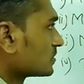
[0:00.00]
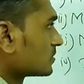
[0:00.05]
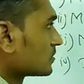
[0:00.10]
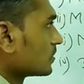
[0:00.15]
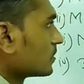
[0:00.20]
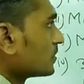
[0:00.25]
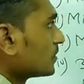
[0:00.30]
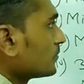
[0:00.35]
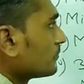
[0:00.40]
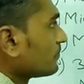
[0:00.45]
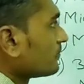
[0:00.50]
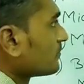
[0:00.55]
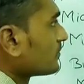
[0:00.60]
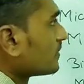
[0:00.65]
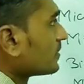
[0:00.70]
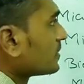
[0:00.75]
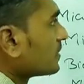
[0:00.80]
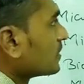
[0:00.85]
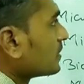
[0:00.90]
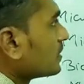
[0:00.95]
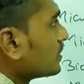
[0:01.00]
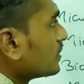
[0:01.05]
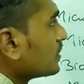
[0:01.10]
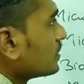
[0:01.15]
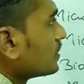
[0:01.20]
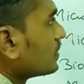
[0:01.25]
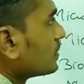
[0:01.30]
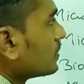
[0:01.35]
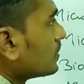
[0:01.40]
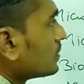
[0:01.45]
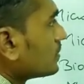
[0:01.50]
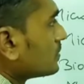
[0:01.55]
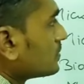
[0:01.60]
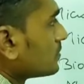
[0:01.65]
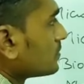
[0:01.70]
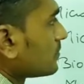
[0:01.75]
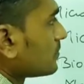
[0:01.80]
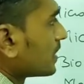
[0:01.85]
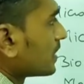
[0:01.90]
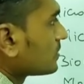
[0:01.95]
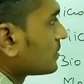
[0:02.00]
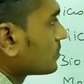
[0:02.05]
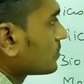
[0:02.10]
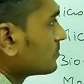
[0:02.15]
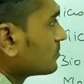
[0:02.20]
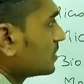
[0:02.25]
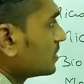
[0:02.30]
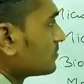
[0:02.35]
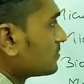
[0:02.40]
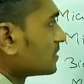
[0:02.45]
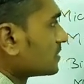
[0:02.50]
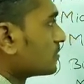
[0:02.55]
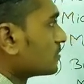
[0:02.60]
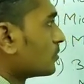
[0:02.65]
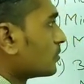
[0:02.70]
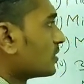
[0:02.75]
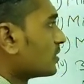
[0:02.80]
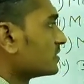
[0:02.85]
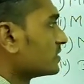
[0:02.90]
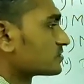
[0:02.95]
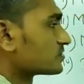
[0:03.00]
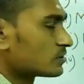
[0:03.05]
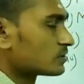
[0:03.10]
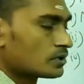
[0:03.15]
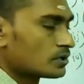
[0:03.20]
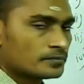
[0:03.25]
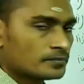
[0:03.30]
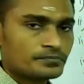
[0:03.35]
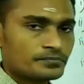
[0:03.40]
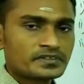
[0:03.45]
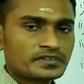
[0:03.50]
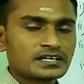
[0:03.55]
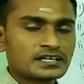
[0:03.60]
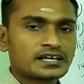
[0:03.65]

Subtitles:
So the microbial metabolites are